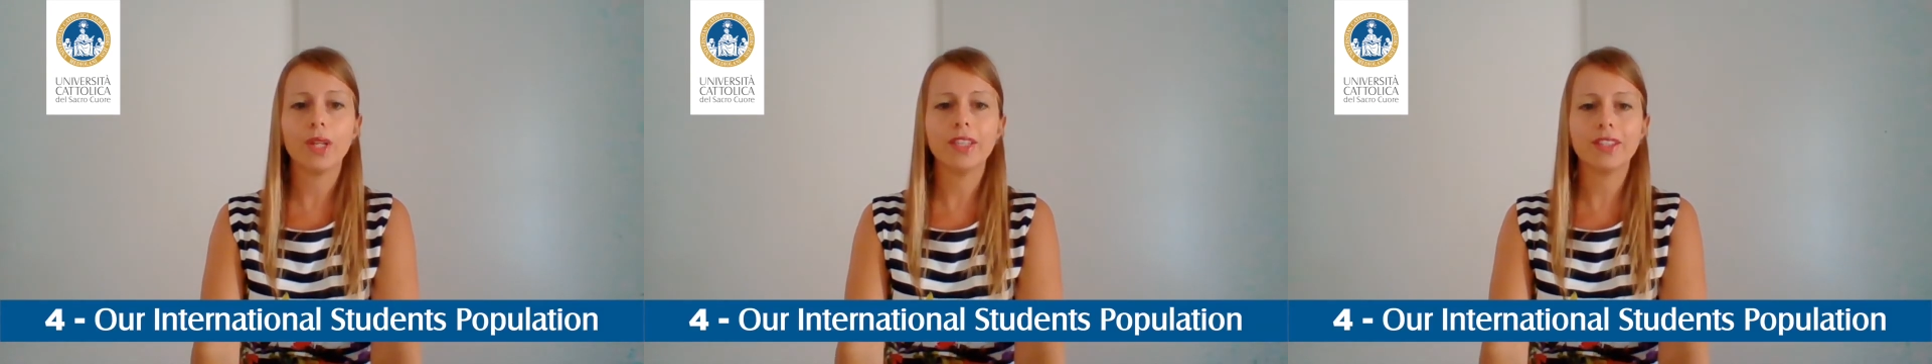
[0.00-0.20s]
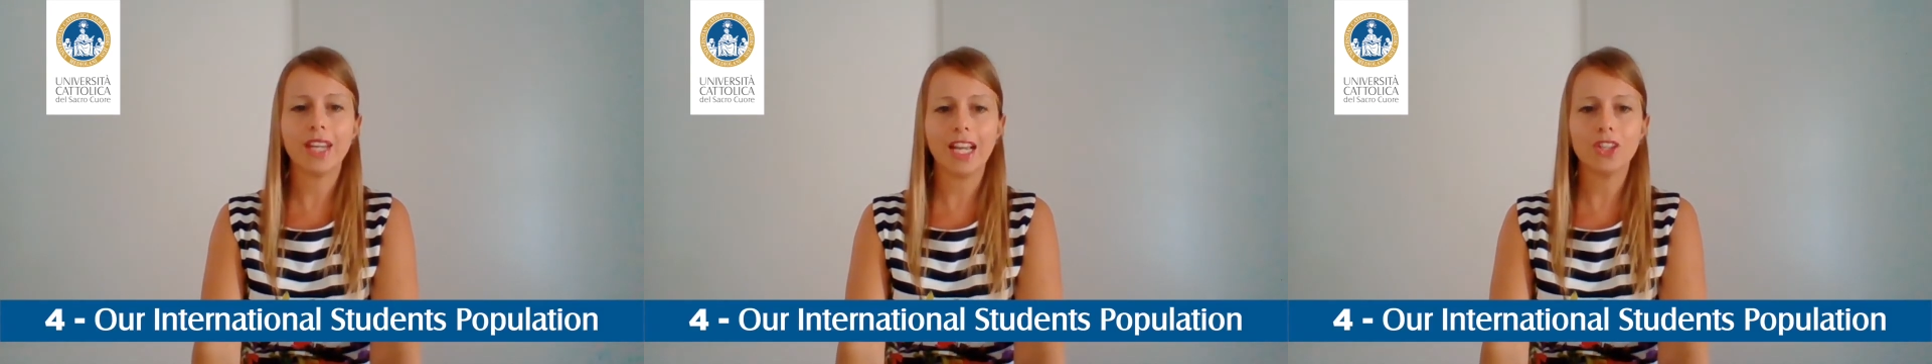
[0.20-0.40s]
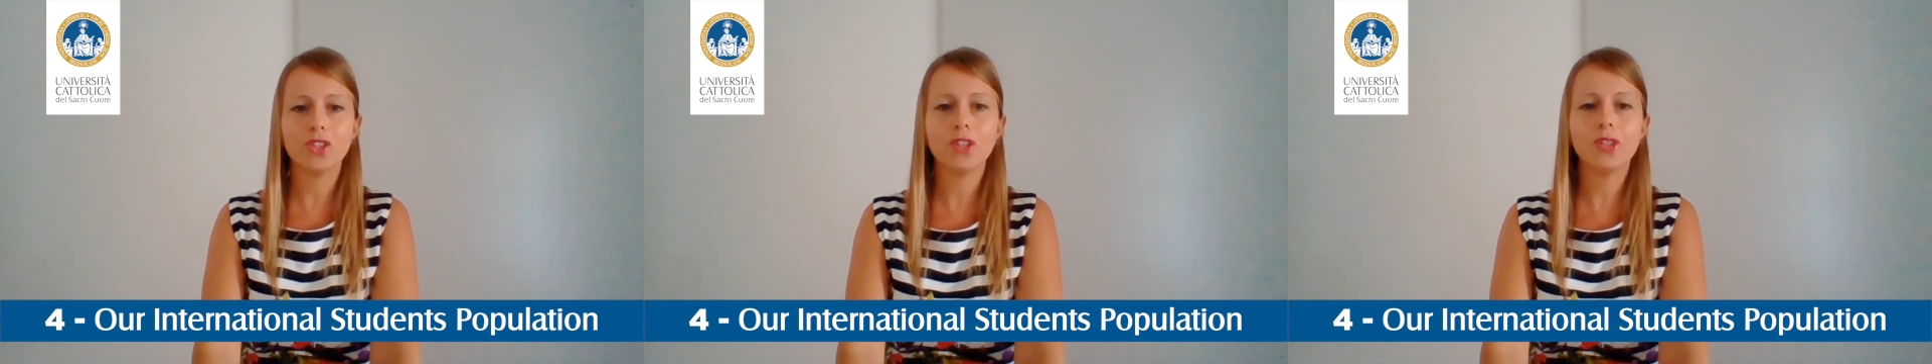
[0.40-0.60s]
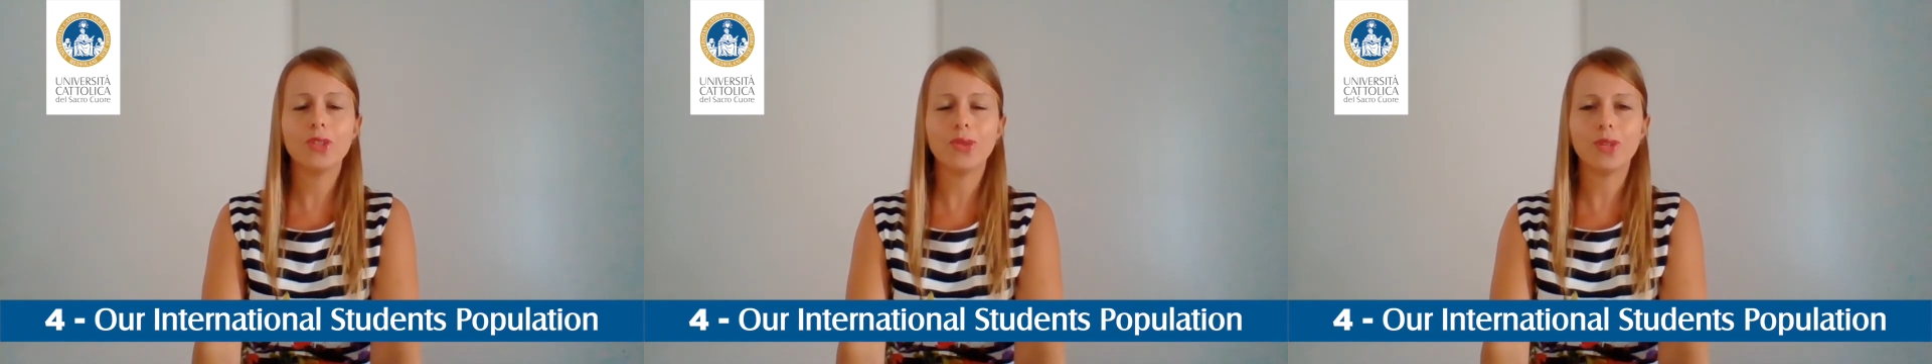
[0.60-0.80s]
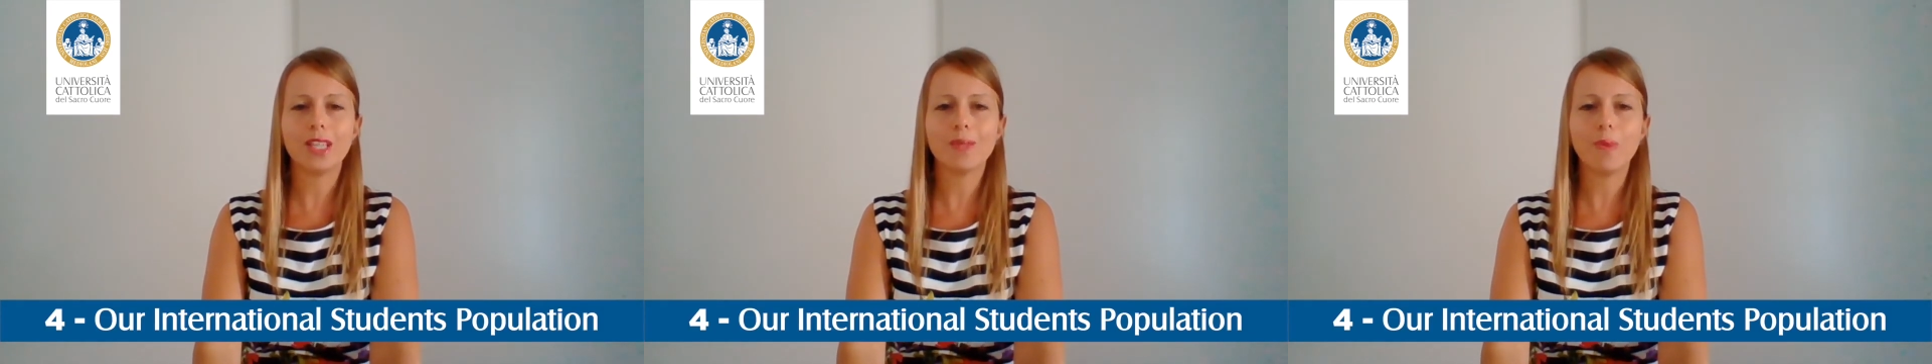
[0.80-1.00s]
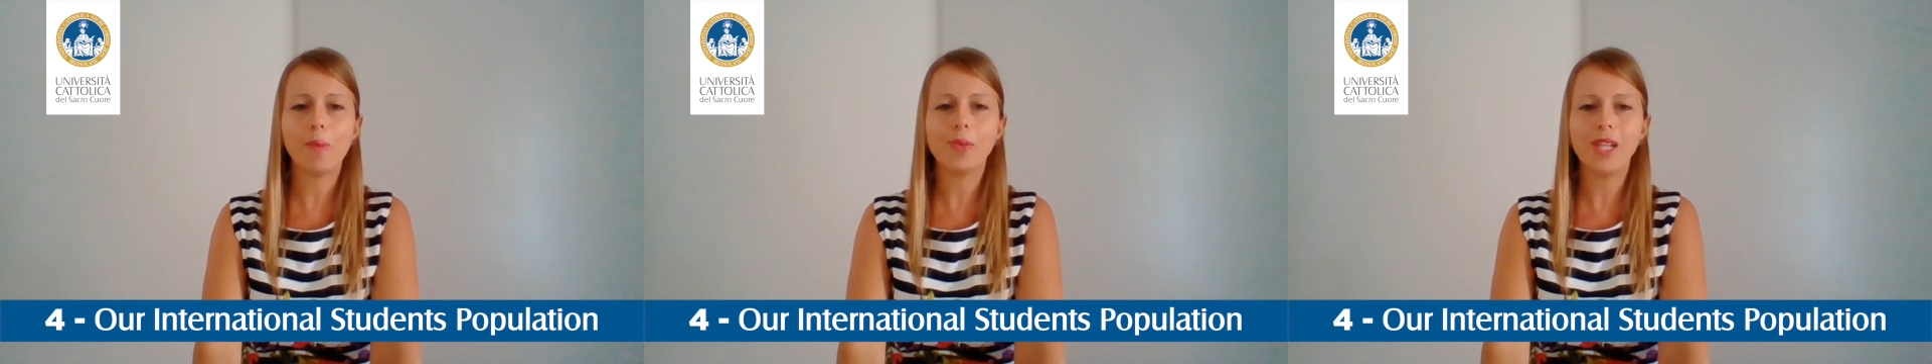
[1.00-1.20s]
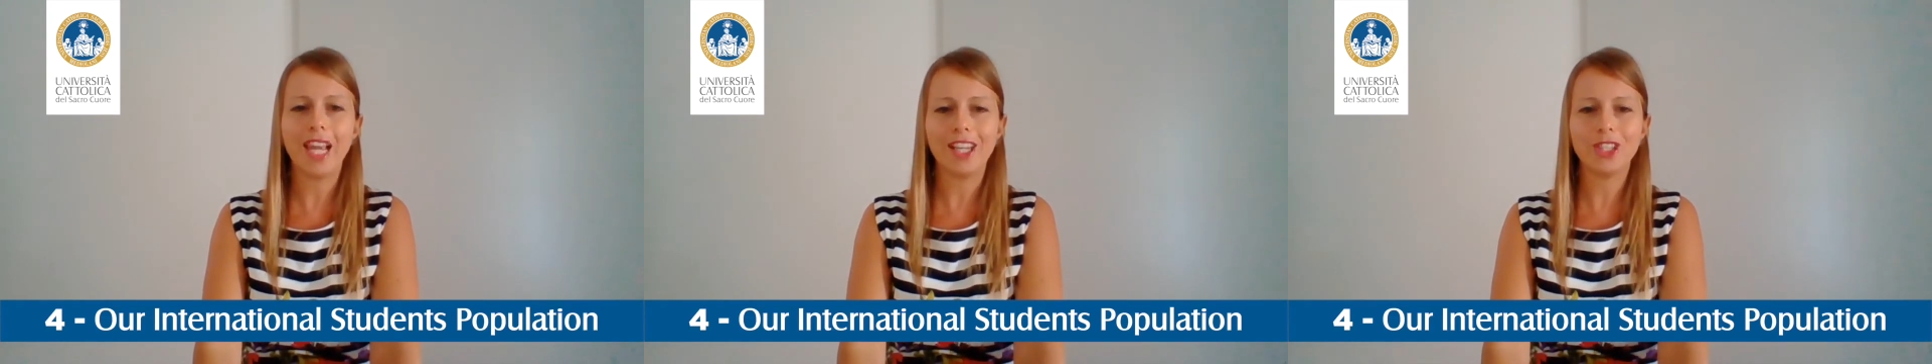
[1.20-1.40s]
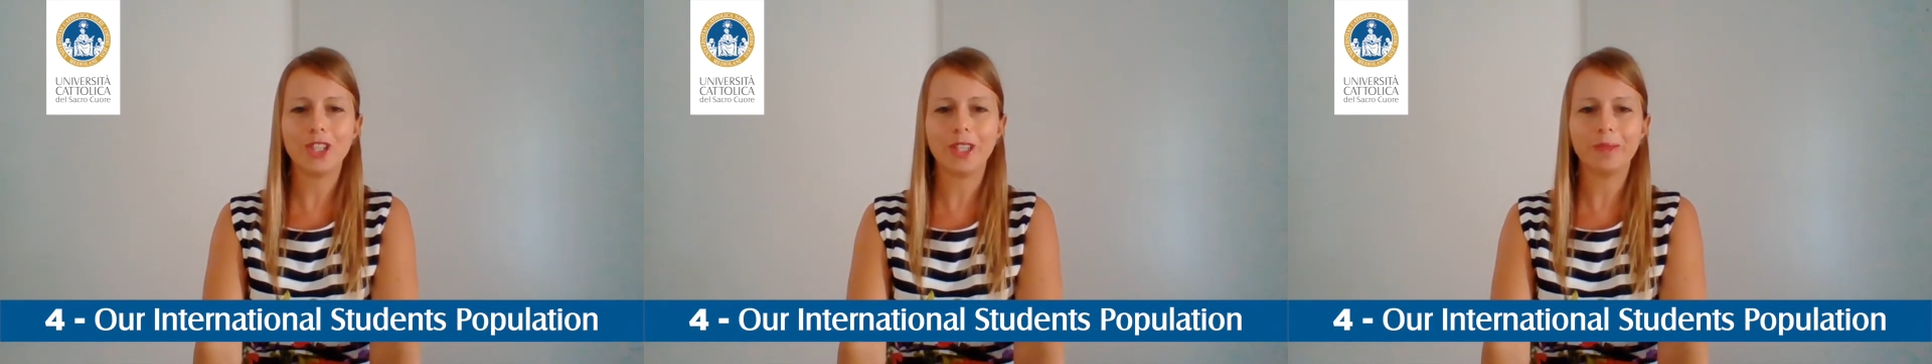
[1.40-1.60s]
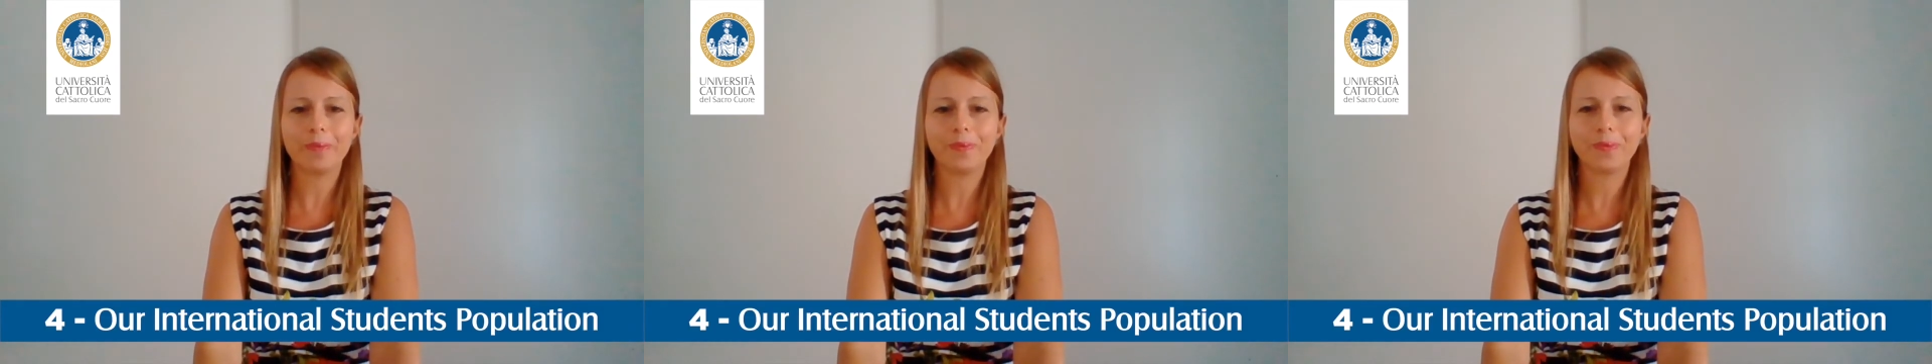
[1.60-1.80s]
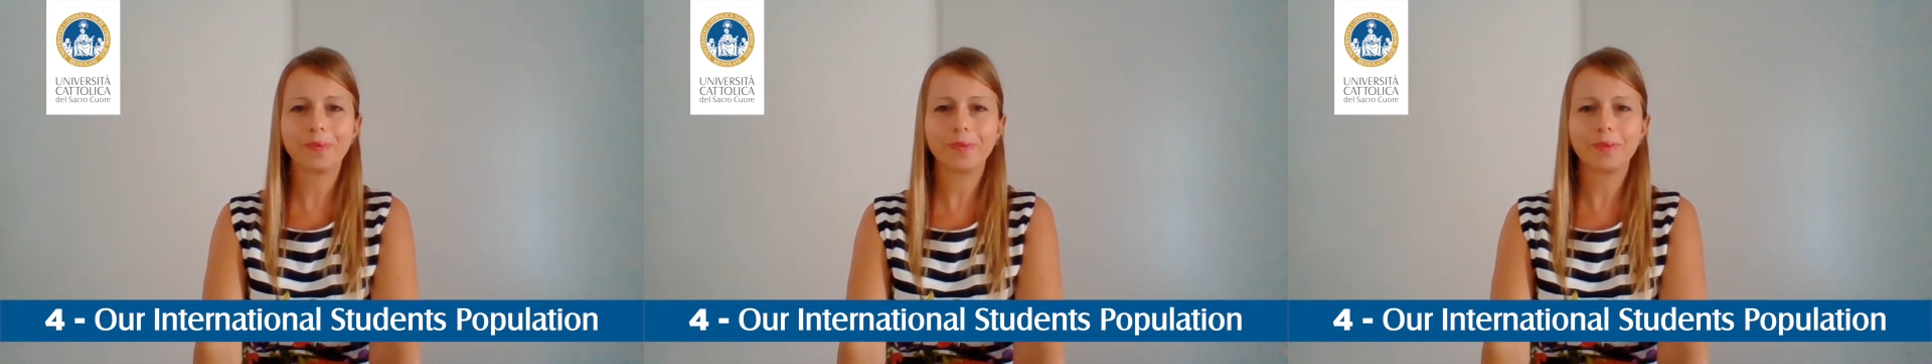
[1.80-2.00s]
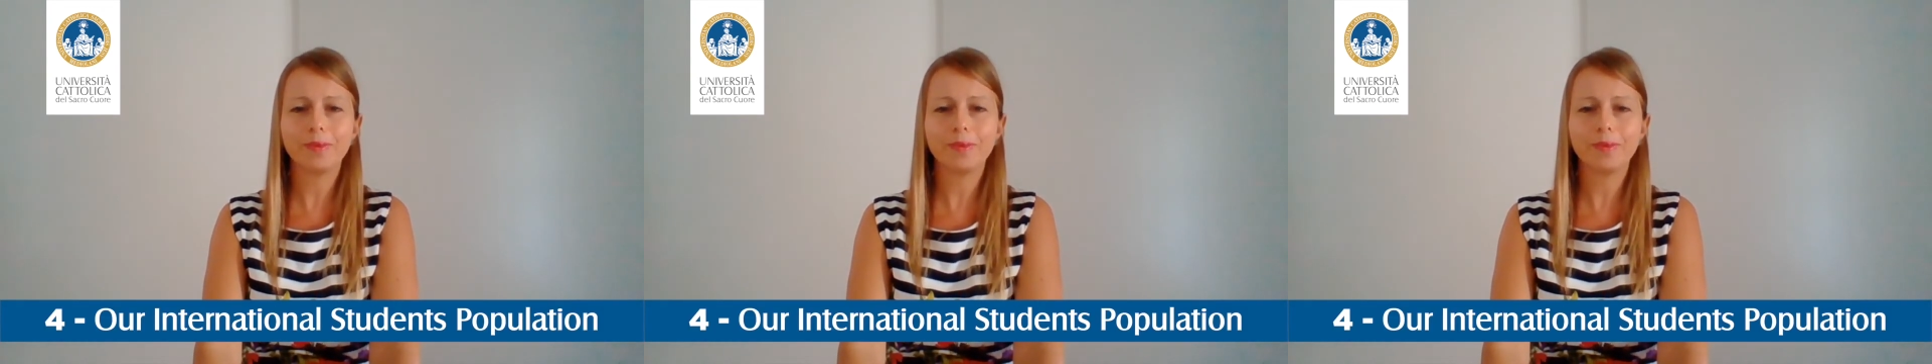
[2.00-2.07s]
international student population.